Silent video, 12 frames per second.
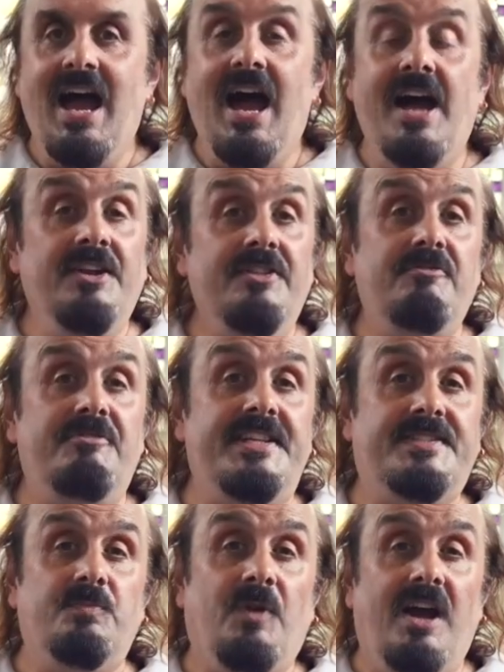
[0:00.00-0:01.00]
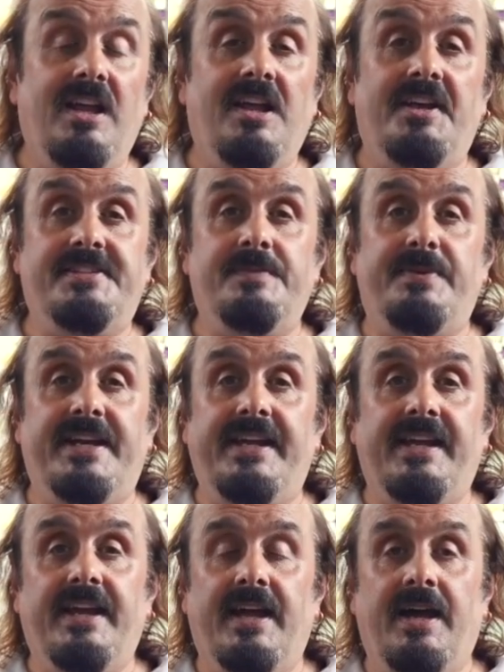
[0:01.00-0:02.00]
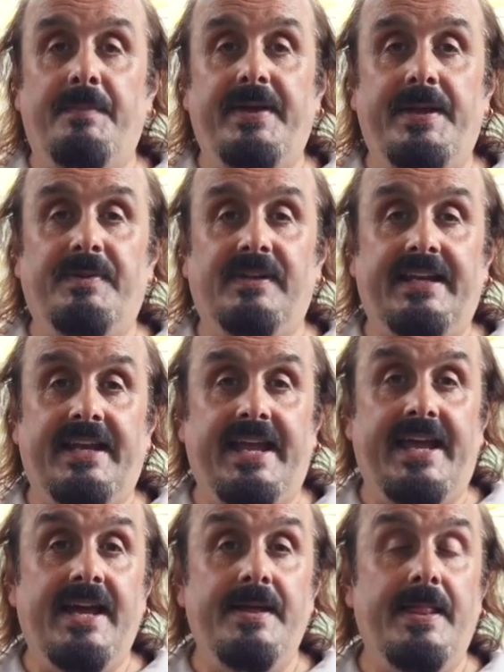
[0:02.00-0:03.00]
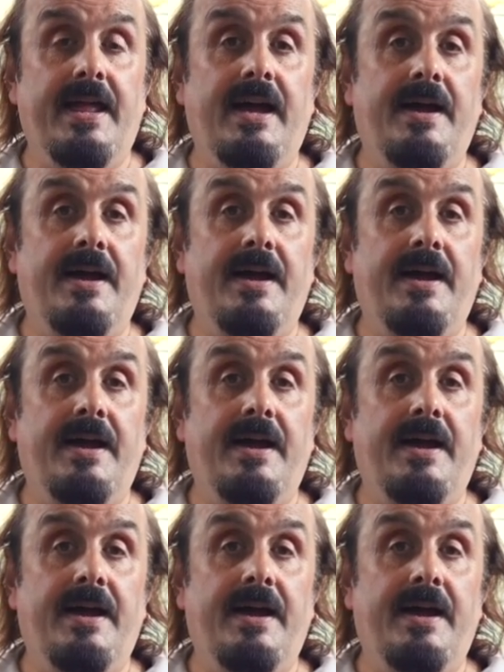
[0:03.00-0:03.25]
Another reason why I like to bring people in here,